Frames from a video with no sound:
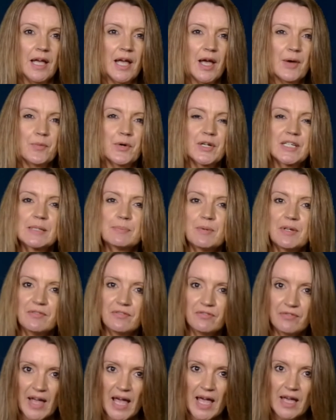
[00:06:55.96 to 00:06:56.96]
And what has been
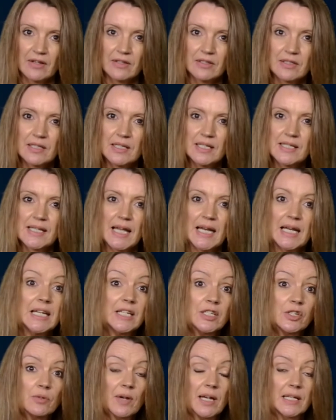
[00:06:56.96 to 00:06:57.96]
found is that
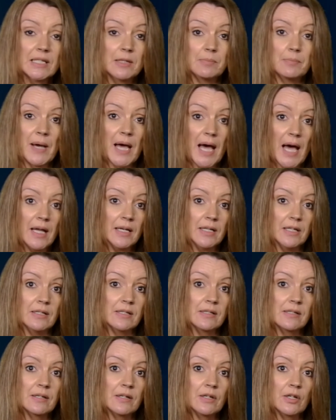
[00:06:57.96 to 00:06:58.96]
interacting
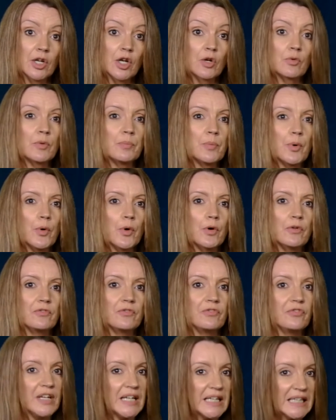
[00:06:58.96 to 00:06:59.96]
partners who report
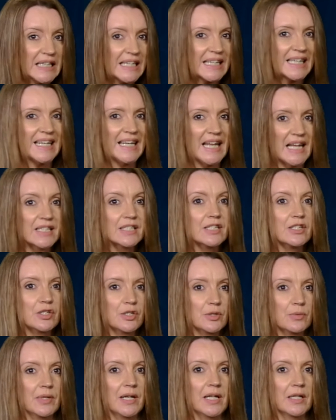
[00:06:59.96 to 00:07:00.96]
feeling connected
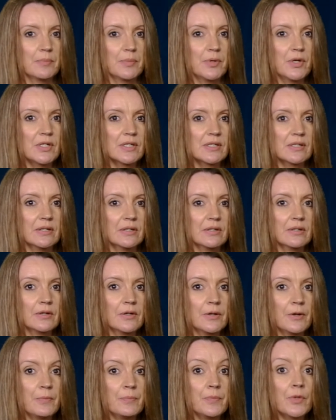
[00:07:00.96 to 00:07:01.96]
to another person
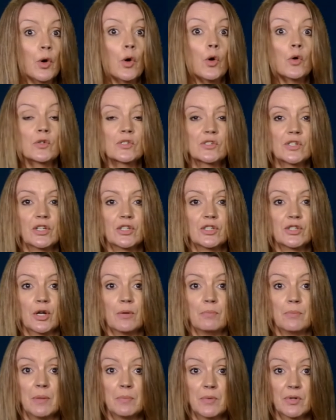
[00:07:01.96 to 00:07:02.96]
also show
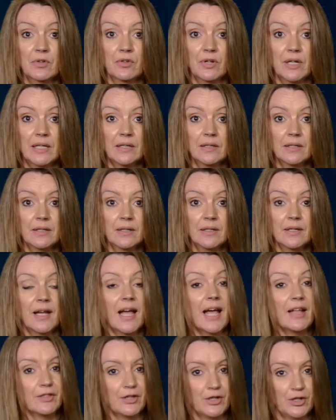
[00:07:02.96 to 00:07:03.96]
mimicry
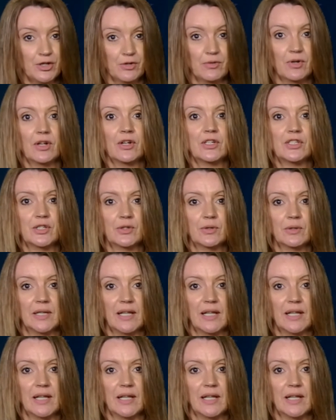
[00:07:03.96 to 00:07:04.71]
at the neurological